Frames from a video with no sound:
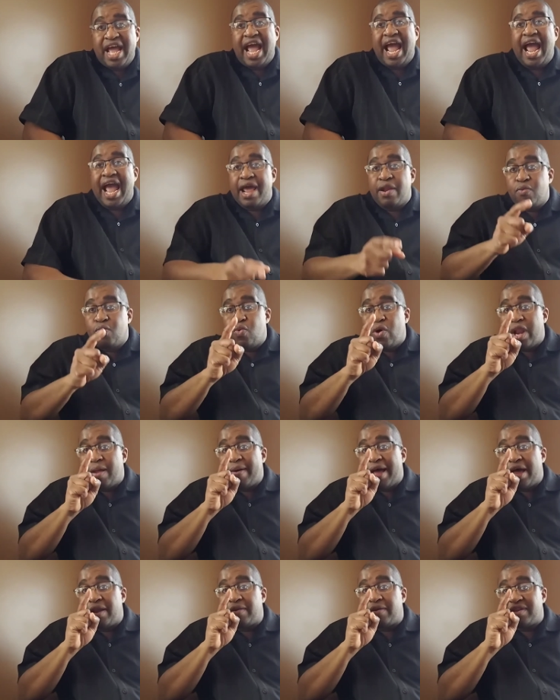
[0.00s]
And what
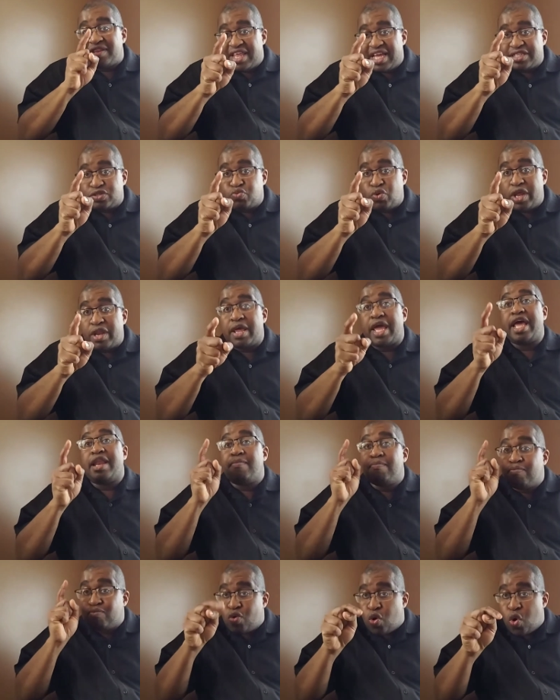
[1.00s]
about this one? And
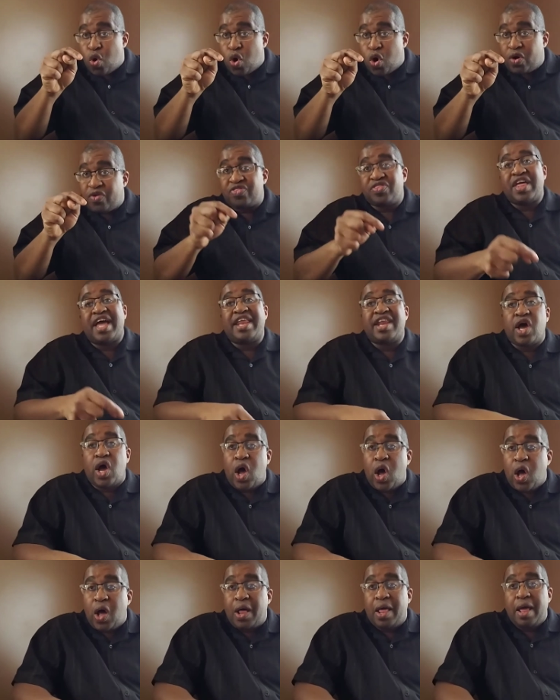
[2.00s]
more than,
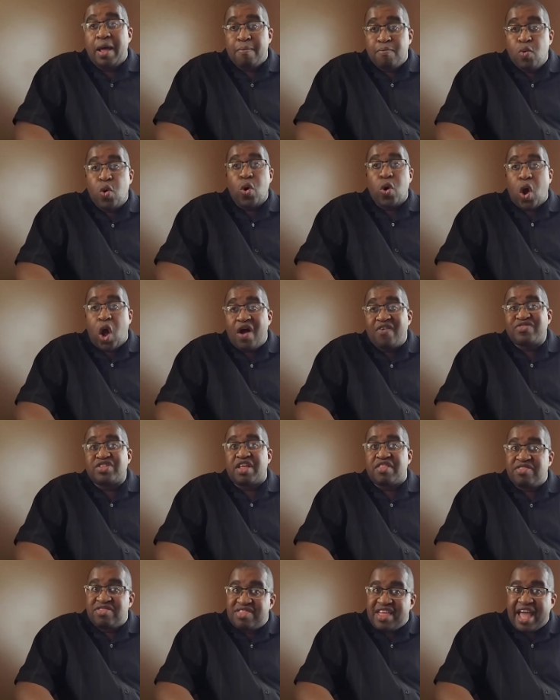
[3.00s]
more
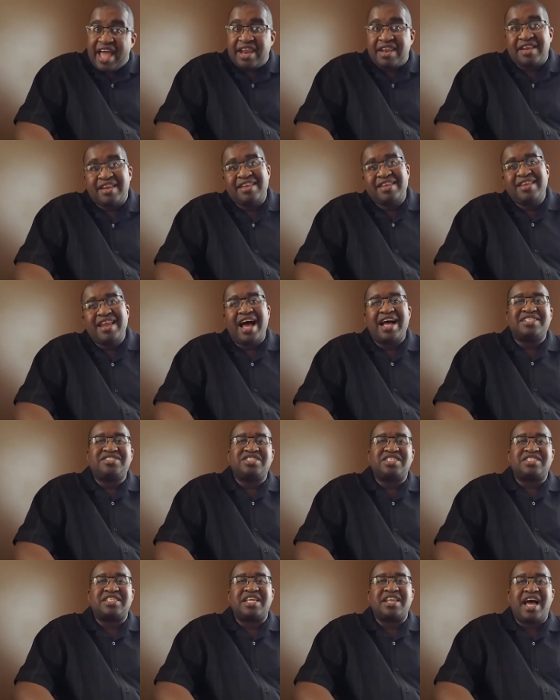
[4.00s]
often than not
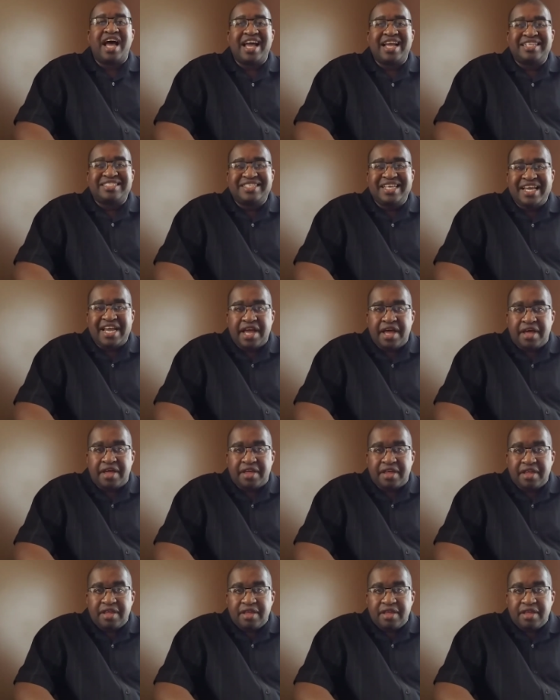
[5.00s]
just an idea